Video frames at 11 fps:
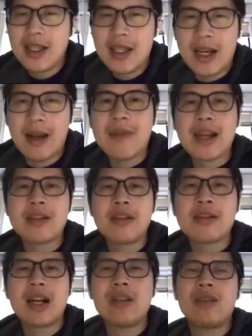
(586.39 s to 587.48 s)
And as you
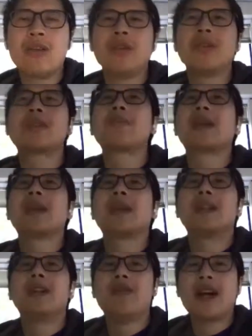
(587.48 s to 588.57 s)
start to use
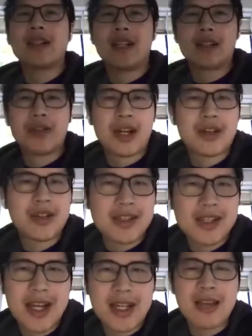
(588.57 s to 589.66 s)
the vector instructions
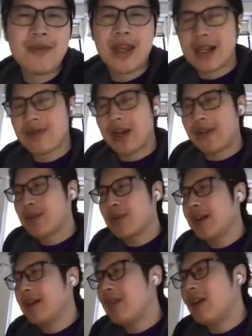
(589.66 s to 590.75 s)
like
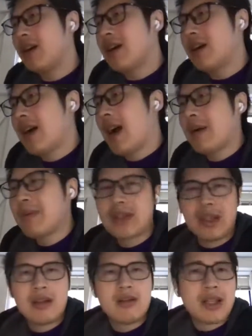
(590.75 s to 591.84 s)
AVX512 or ARM's
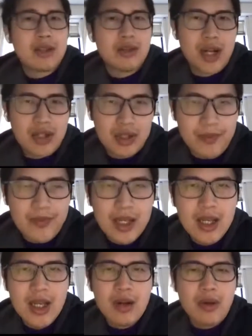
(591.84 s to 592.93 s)
Neo instruction,
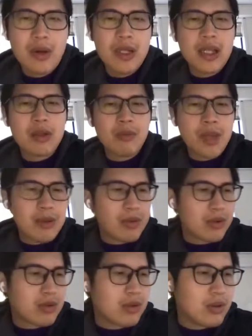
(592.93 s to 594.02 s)
we will need to be able
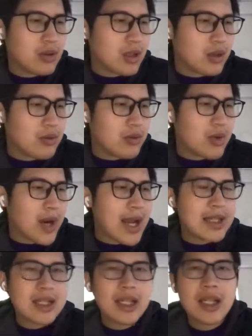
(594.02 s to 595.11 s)
to
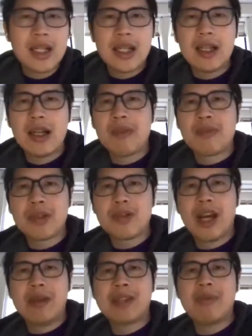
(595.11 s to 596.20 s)
write
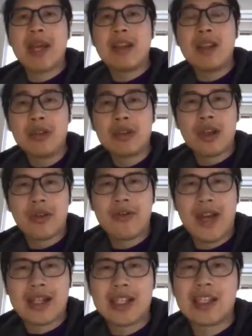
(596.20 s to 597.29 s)
programs that make use of the
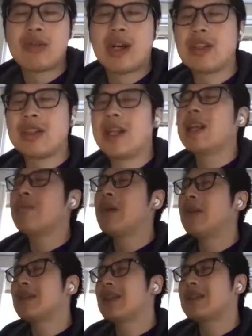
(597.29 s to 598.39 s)
vector instruction that
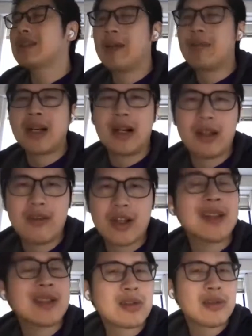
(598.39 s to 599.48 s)
imposes some kind of
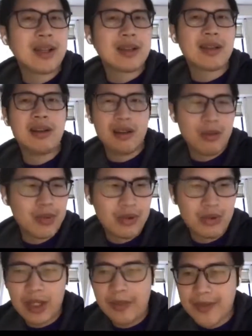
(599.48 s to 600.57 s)
constraints on your
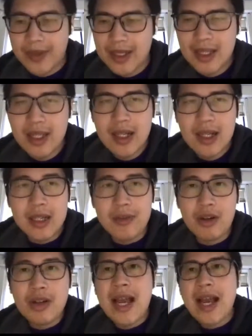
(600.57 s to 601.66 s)
program. If you
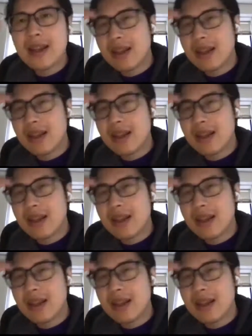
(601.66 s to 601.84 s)
look at